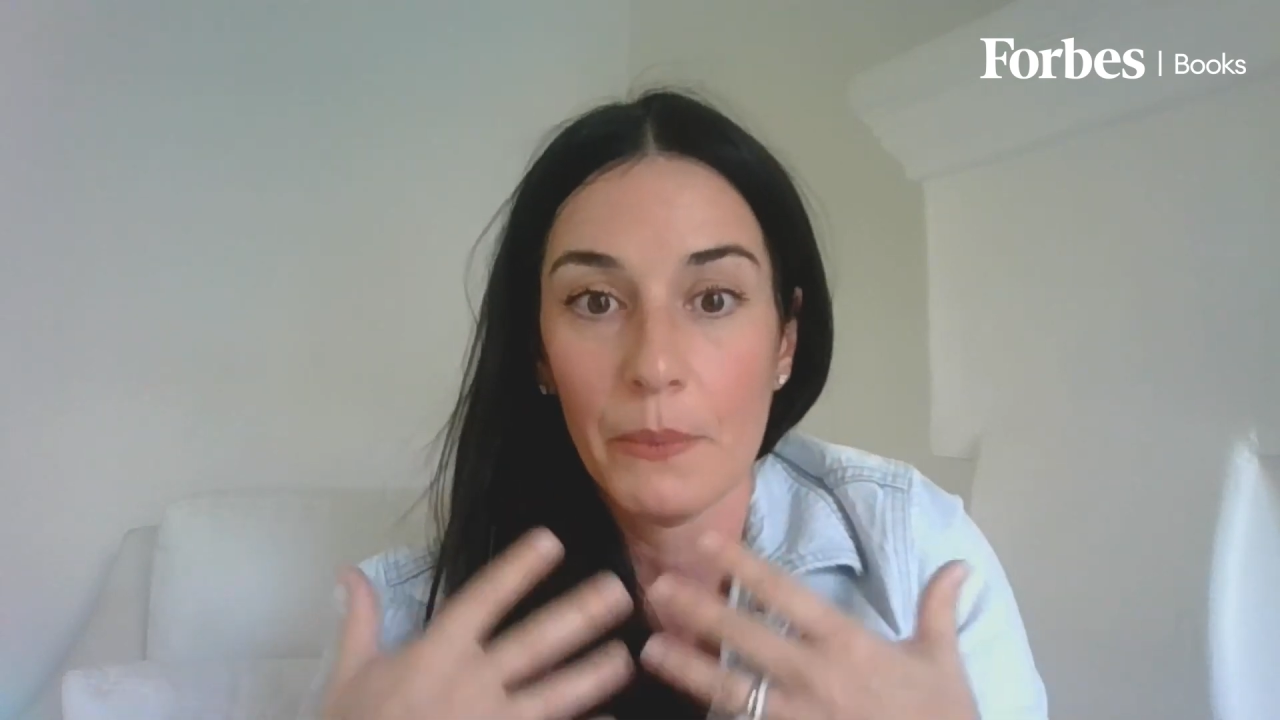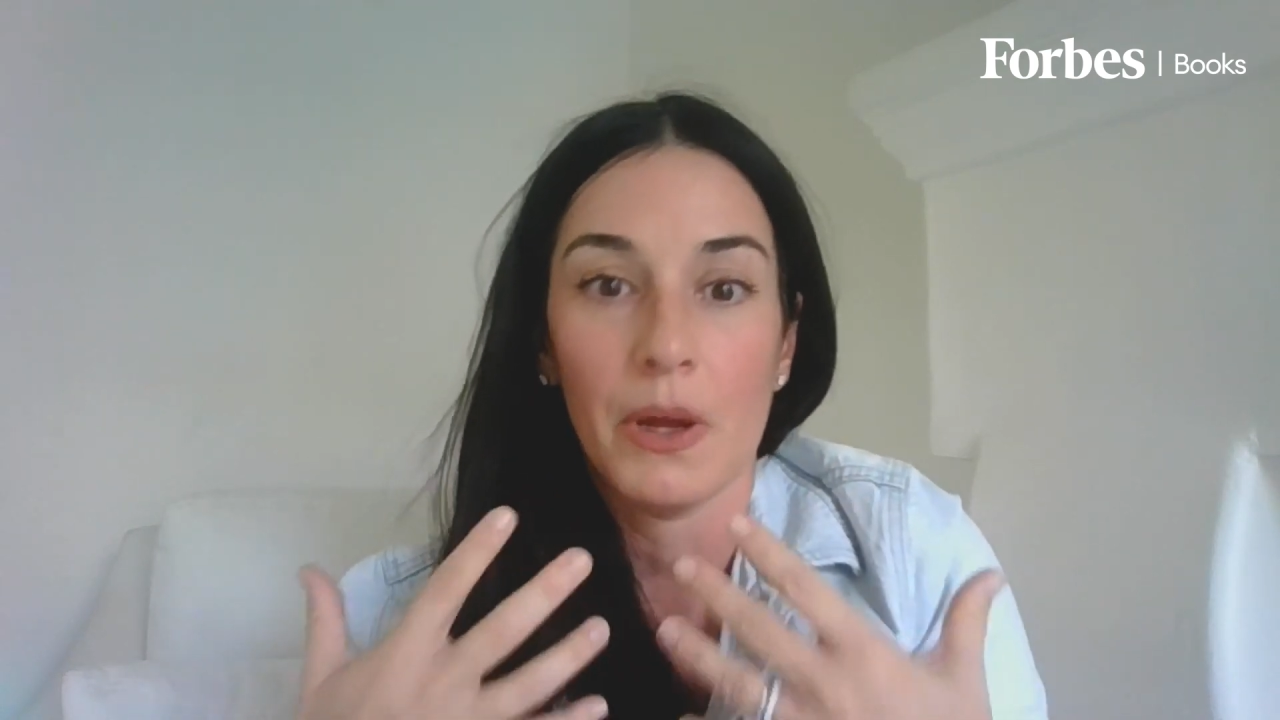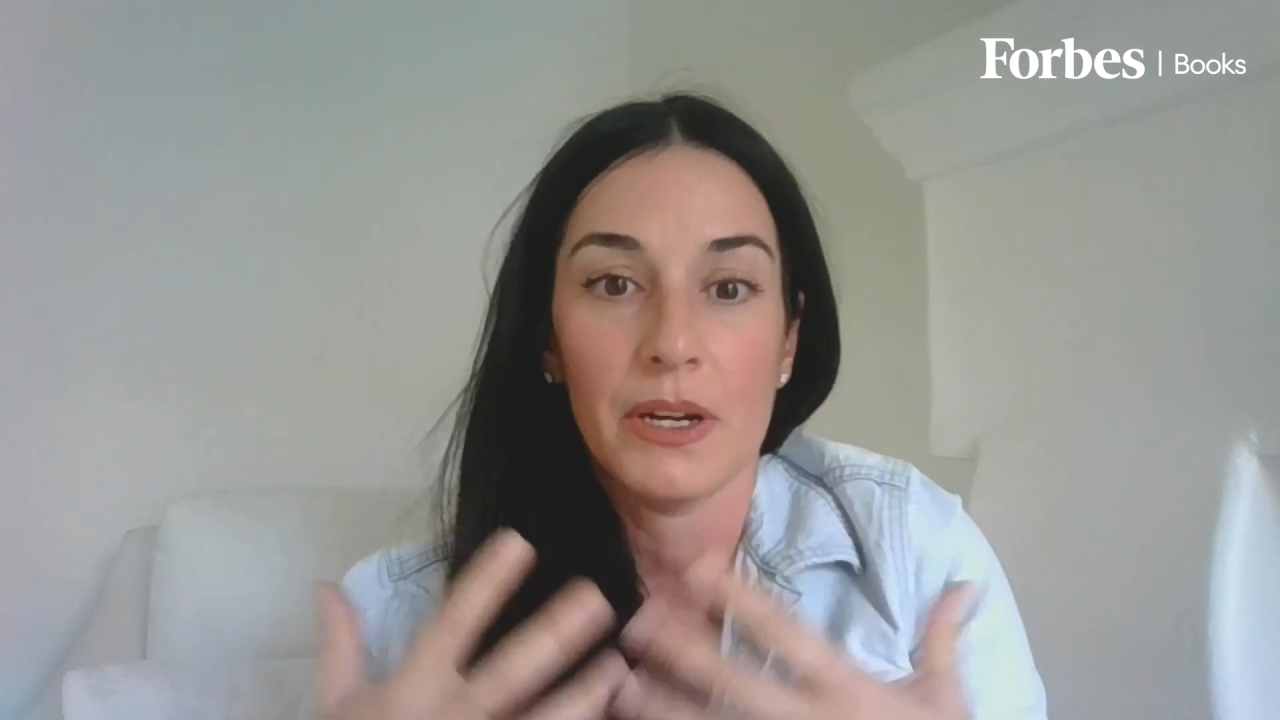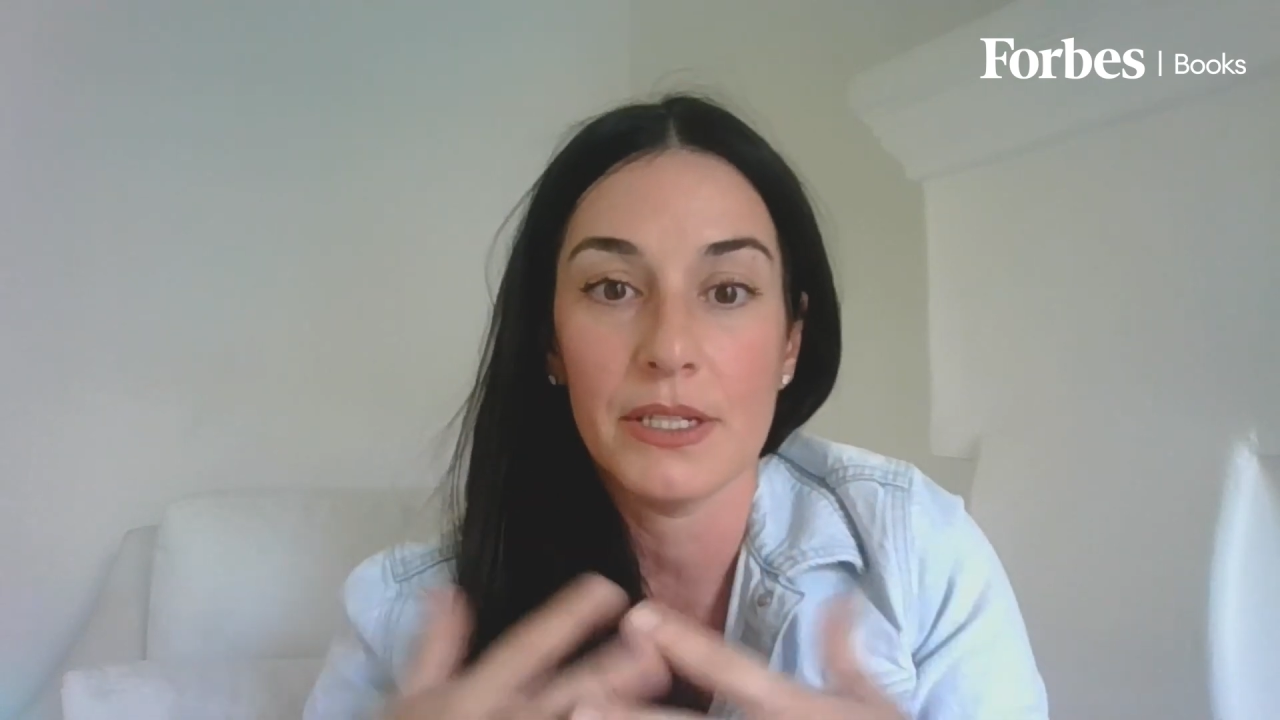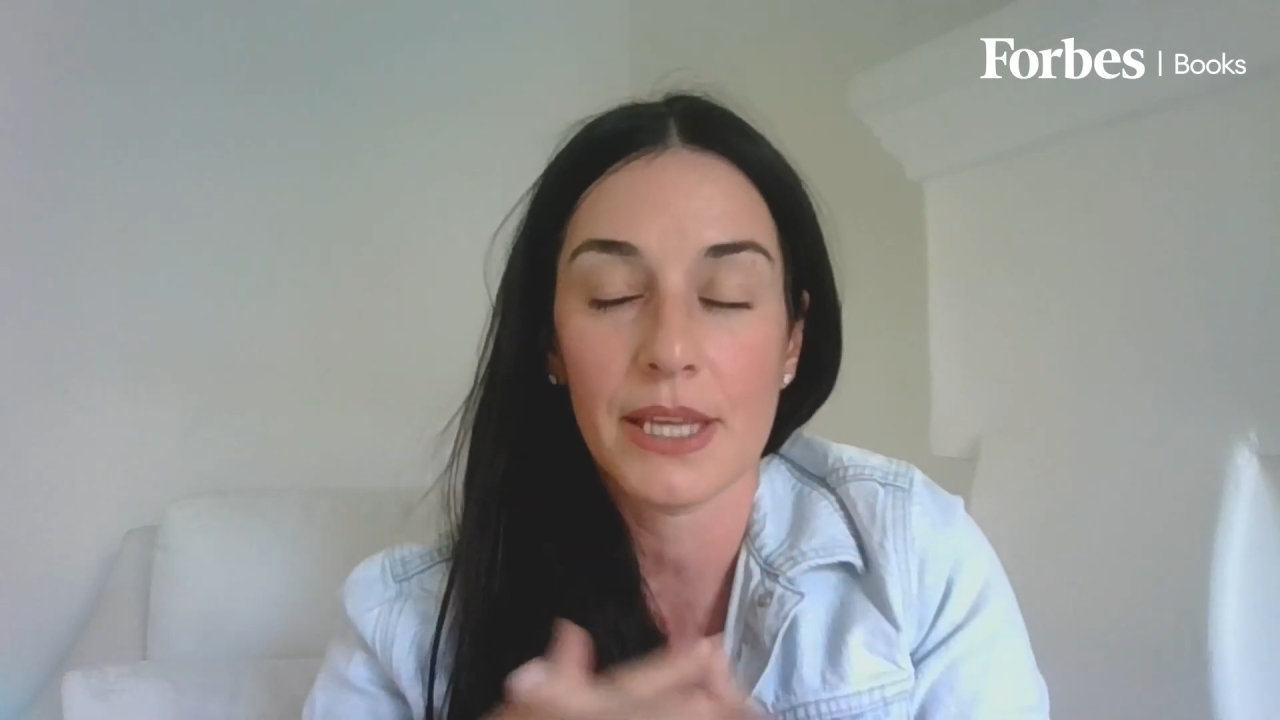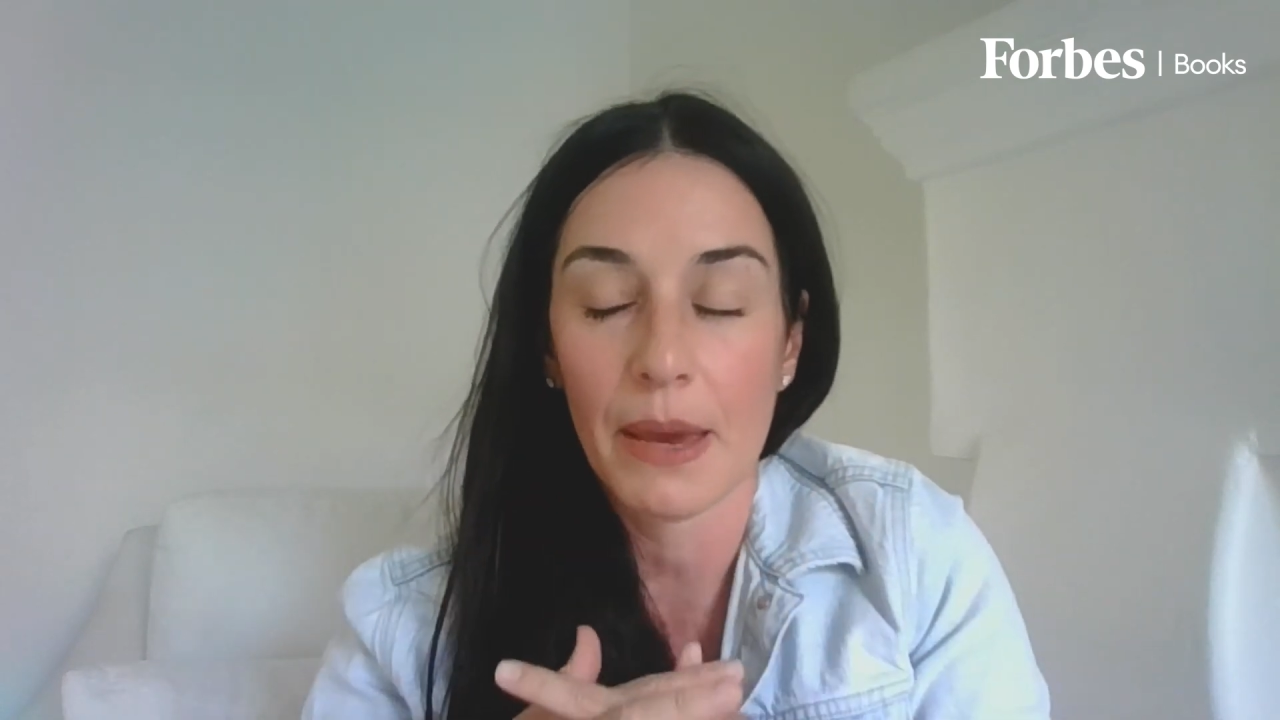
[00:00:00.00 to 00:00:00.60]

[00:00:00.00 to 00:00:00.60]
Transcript: I wanted to